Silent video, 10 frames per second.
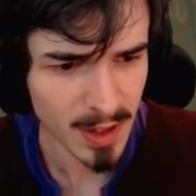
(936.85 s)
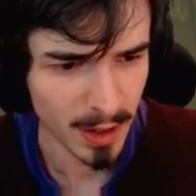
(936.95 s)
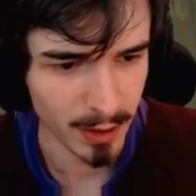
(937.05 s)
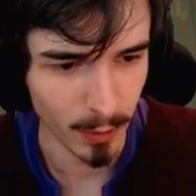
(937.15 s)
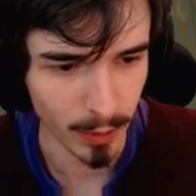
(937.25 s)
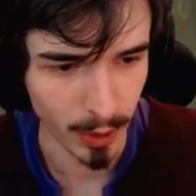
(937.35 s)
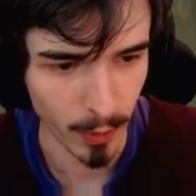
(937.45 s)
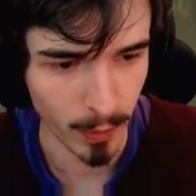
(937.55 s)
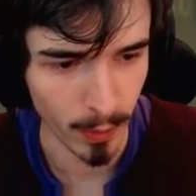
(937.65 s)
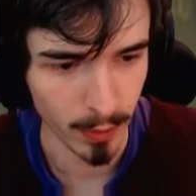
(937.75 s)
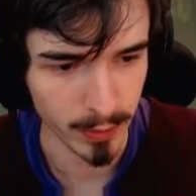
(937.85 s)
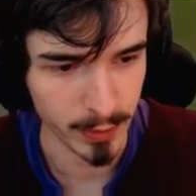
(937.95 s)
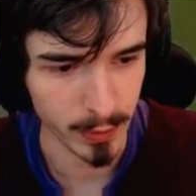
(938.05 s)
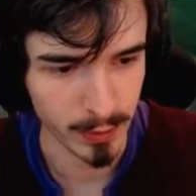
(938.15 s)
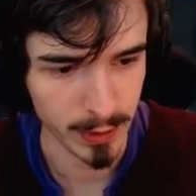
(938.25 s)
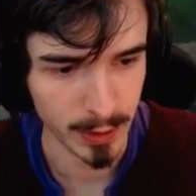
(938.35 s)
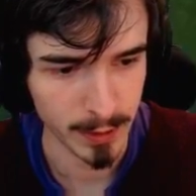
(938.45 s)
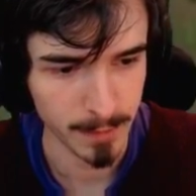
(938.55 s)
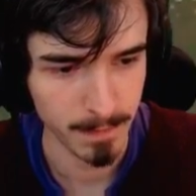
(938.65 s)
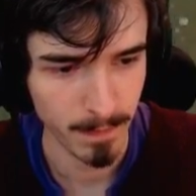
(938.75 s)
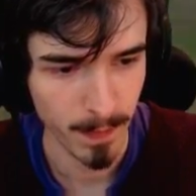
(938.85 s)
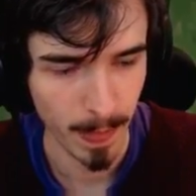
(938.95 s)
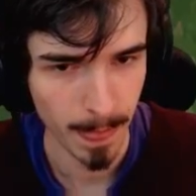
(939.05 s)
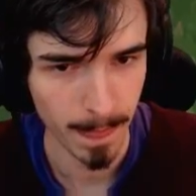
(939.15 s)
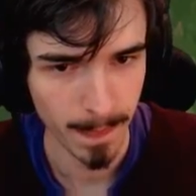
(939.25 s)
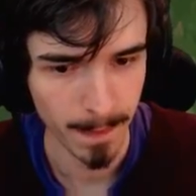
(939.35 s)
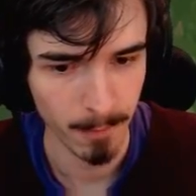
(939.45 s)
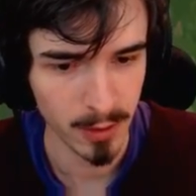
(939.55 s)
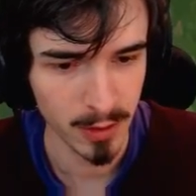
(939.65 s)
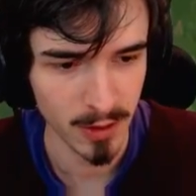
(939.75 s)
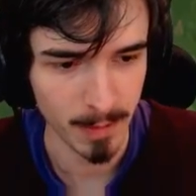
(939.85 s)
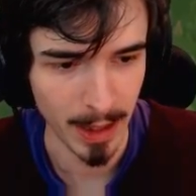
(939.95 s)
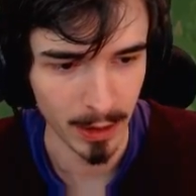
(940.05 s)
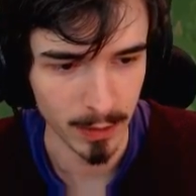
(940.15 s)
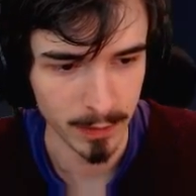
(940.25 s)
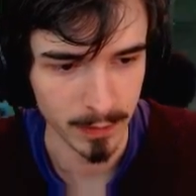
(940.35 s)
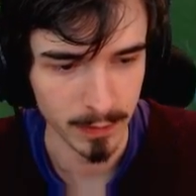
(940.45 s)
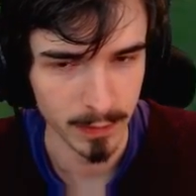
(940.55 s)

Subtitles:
I don't want to go on to Tristana. We should just back off.